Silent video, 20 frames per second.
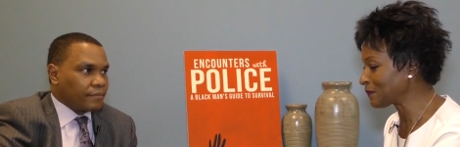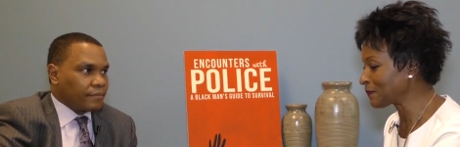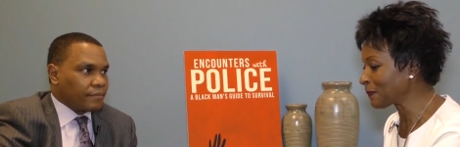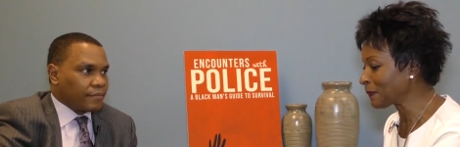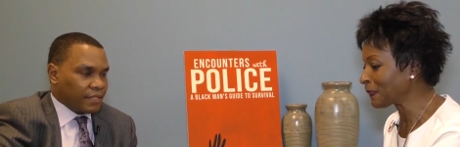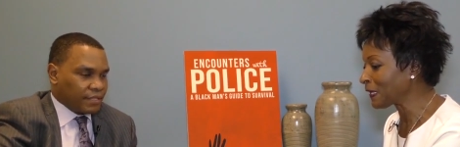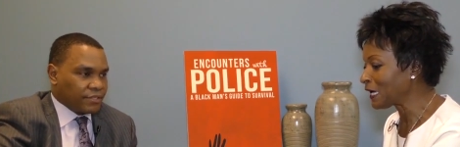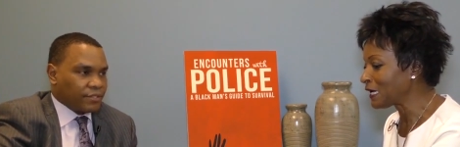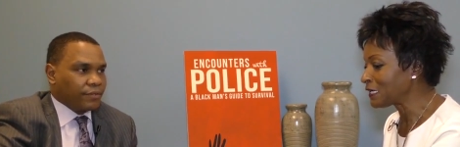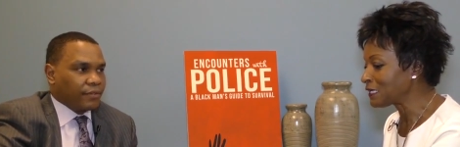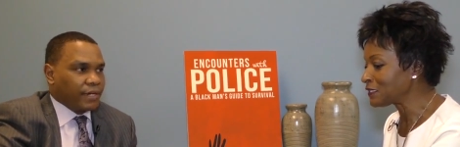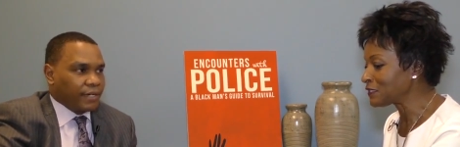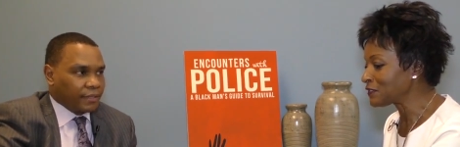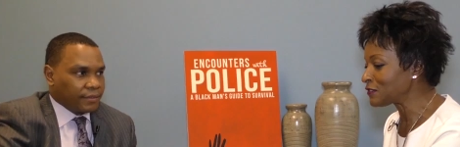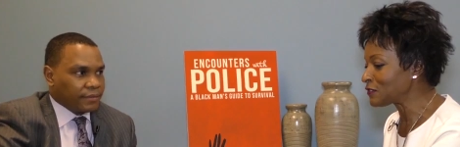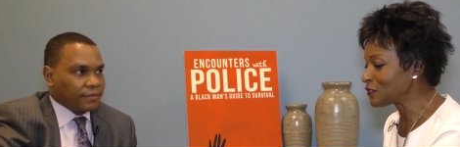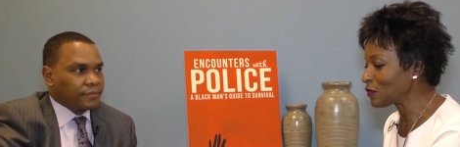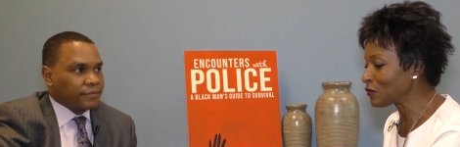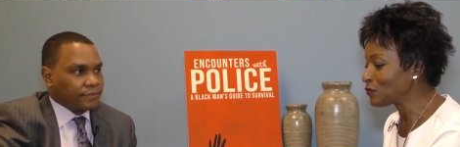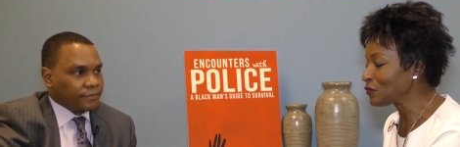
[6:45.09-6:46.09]
Speaker 1: That's correct.
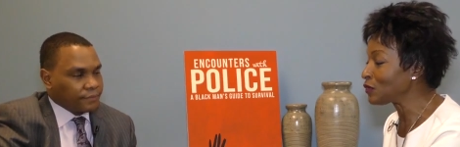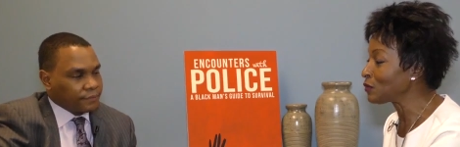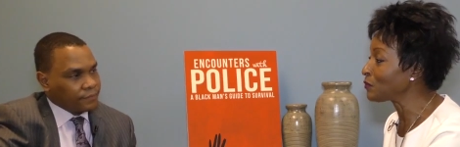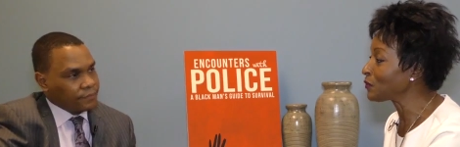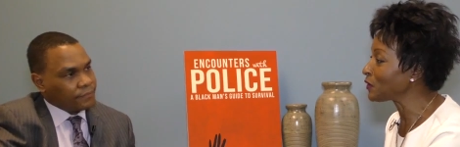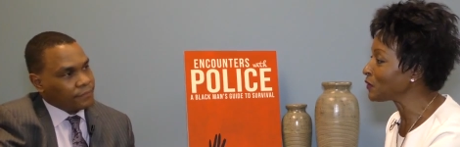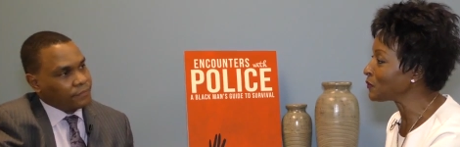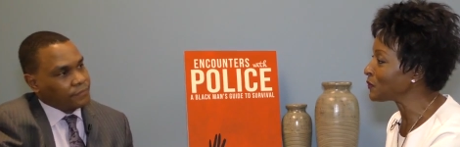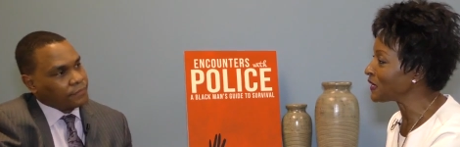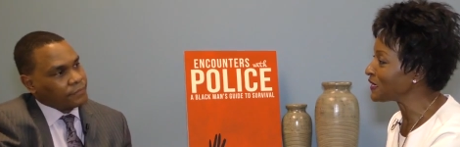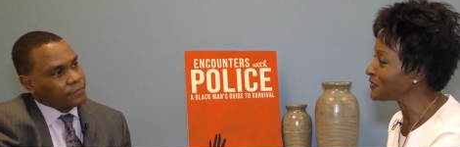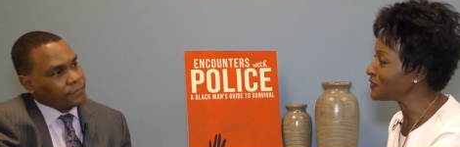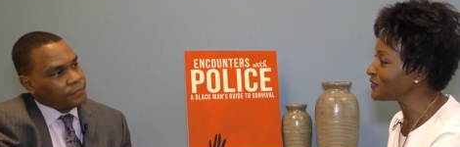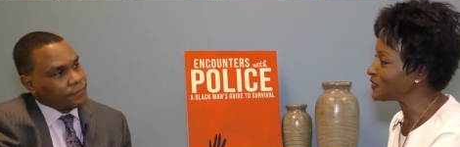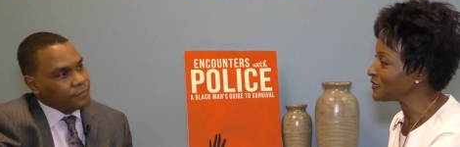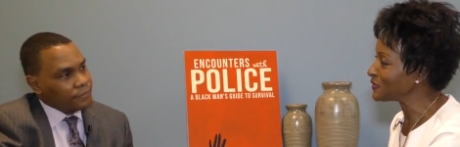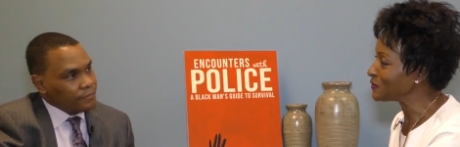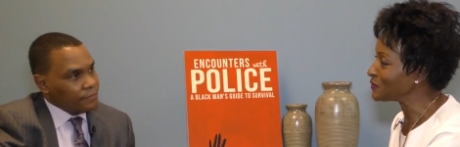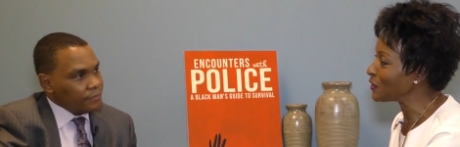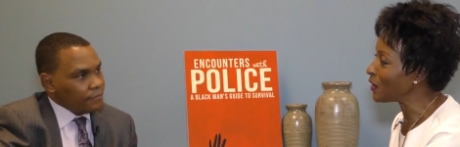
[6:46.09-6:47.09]
So you were
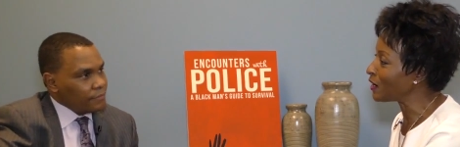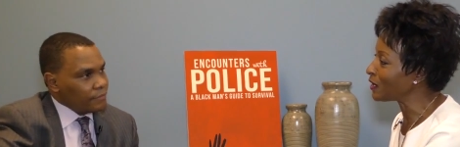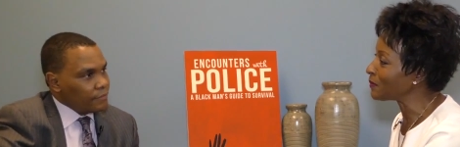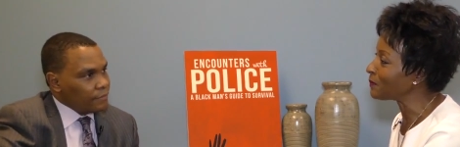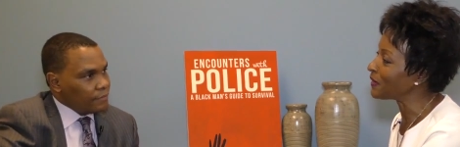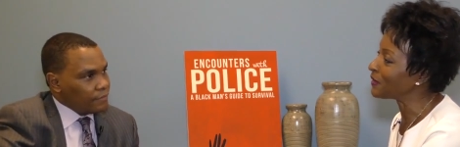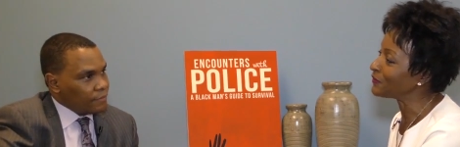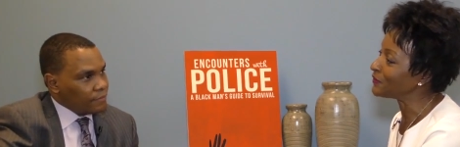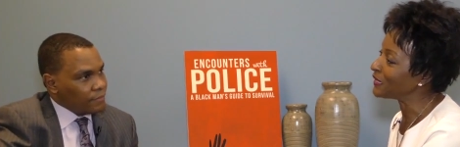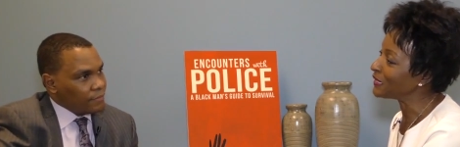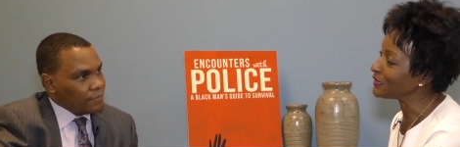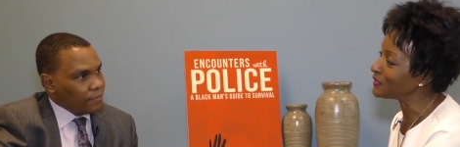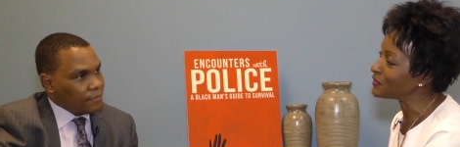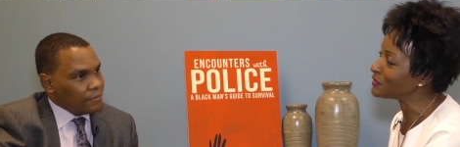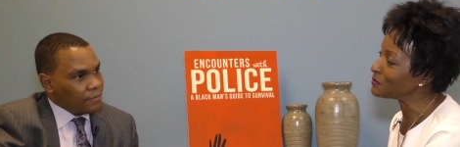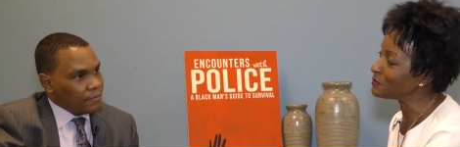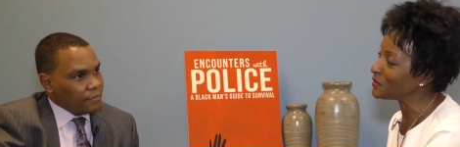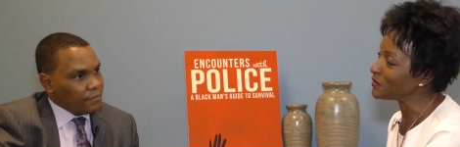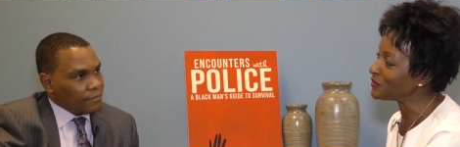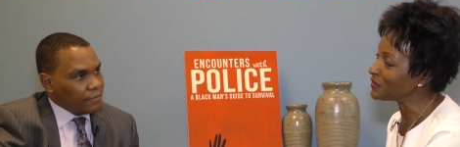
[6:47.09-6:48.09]
arrested. Talk about that
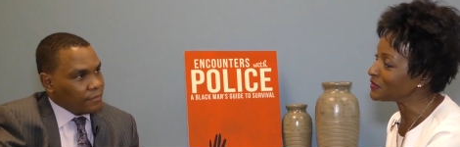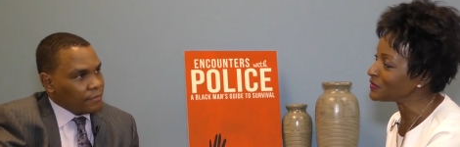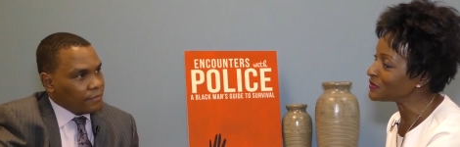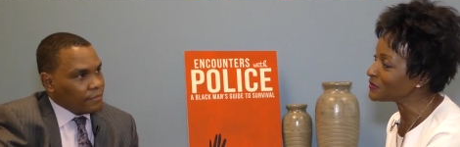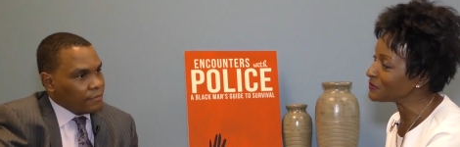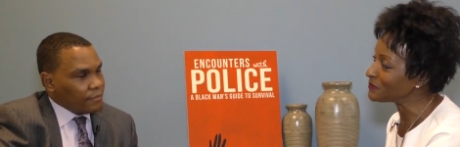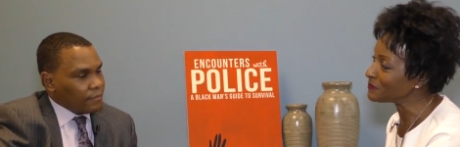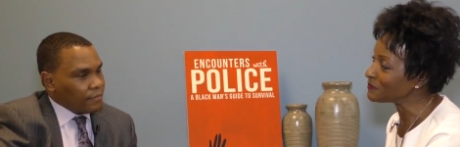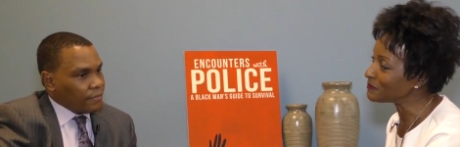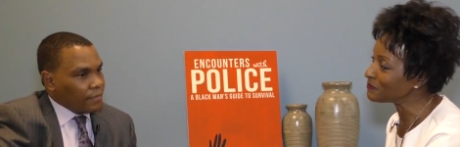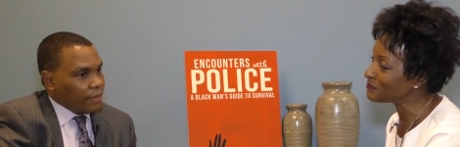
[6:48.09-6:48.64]
experience.